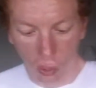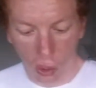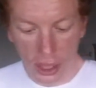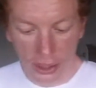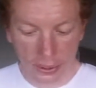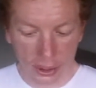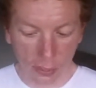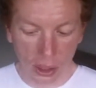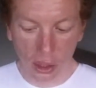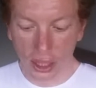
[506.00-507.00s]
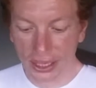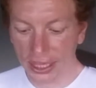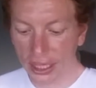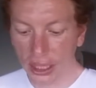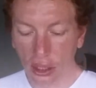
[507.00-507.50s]
All right, number
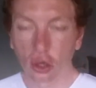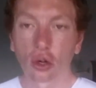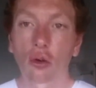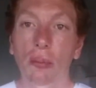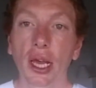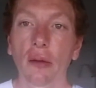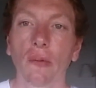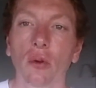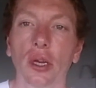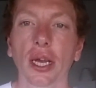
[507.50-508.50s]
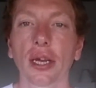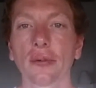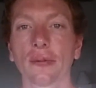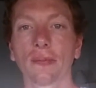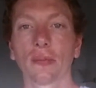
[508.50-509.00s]
19, don't complain for a
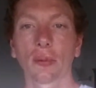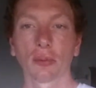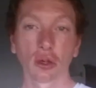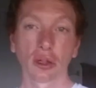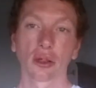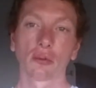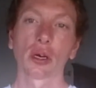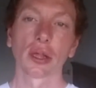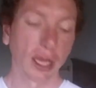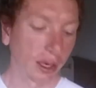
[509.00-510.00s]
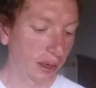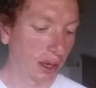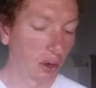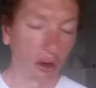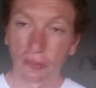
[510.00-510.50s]
day. I'm sure this is one that
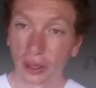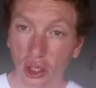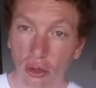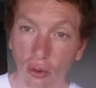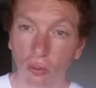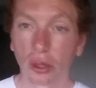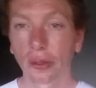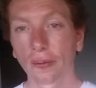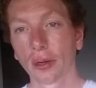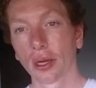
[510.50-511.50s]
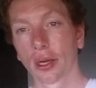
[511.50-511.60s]
a lot of us struggle with.